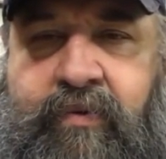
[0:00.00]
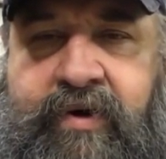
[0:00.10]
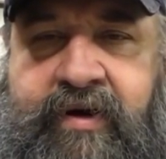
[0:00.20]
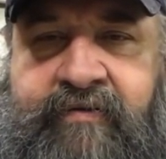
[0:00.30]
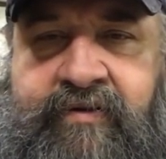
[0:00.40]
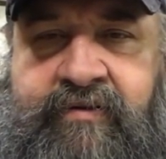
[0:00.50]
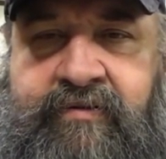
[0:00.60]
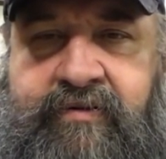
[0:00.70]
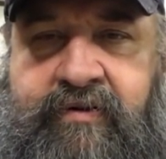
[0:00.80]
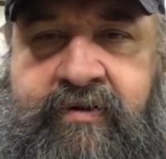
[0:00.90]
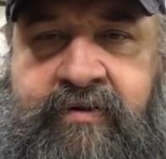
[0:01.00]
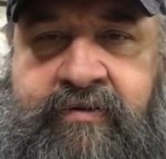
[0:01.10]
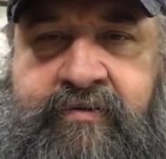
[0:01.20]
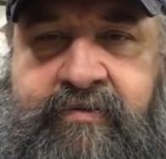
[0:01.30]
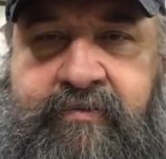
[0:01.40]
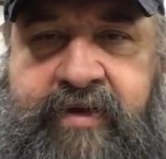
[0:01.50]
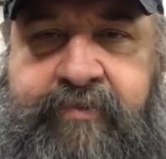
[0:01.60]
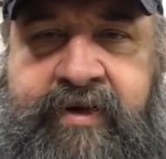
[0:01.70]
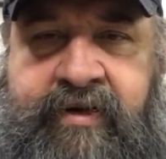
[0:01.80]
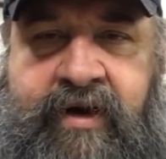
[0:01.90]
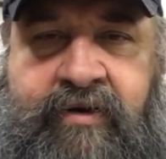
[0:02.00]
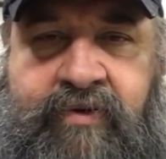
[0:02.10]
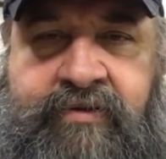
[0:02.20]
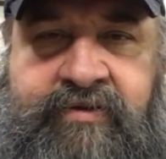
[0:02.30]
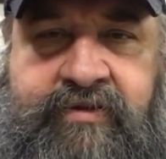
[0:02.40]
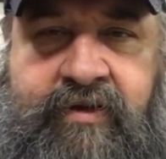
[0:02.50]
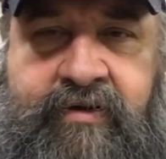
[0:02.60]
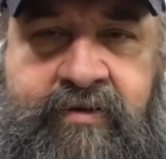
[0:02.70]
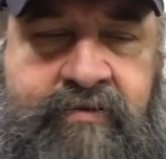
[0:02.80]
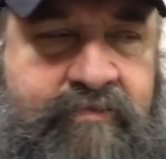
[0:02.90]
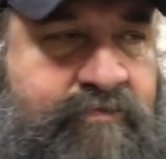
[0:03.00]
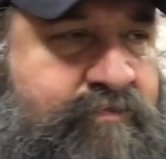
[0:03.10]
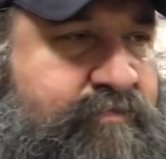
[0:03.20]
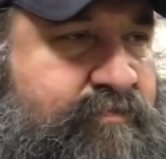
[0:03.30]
whatever. Uh, me being awkward and stuttered and